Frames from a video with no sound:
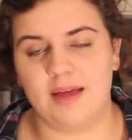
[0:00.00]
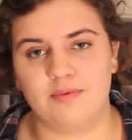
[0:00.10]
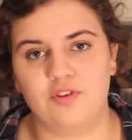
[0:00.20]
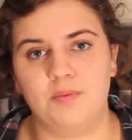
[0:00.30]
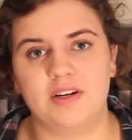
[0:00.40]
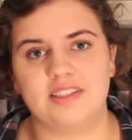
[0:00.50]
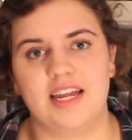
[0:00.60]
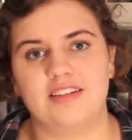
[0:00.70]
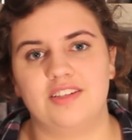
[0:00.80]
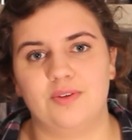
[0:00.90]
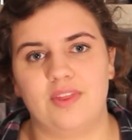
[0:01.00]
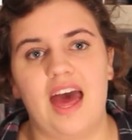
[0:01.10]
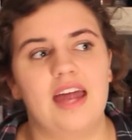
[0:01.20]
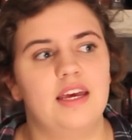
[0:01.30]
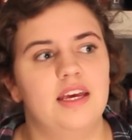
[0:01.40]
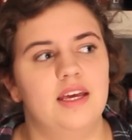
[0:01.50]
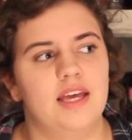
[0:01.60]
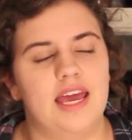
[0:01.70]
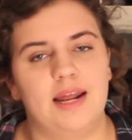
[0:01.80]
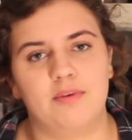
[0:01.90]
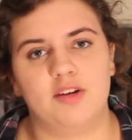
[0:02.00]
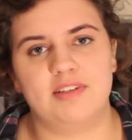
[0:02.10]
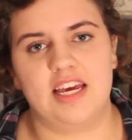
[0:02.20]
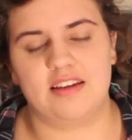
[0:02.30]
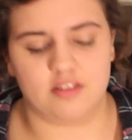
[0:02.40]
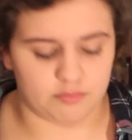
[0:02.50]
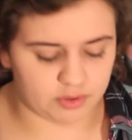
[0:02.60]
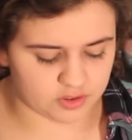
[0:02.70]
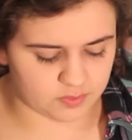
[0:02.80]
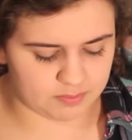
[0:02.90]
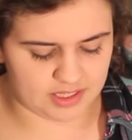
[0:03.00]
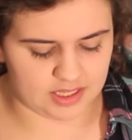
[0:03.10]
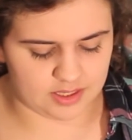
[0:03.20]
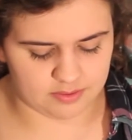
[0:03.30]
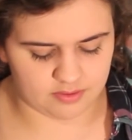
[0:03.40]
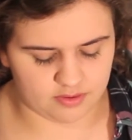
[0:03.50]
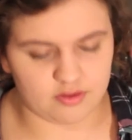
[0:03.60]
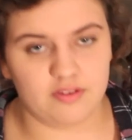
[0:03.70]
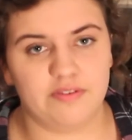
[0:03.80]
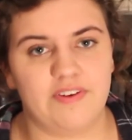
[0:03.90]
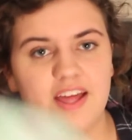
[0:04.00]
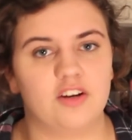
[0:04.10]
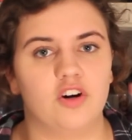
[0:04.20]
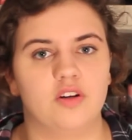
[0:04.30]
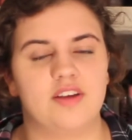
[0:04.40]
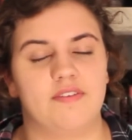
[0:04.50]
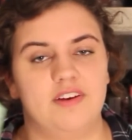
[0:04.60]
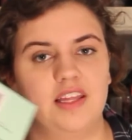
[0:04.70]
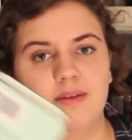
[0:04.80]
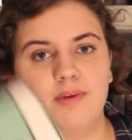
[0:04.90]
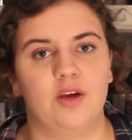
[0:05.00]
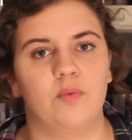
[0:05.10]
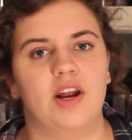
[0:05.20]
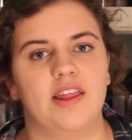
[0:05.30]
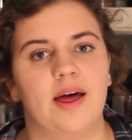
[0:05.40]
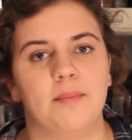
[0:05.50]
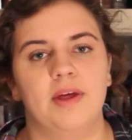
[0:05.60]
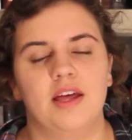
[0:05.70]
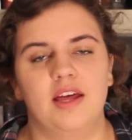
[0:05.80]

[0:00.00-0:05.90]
I'm super excited to do that. And I'm going to be taking some books with me, Fangirl definitely being one of them.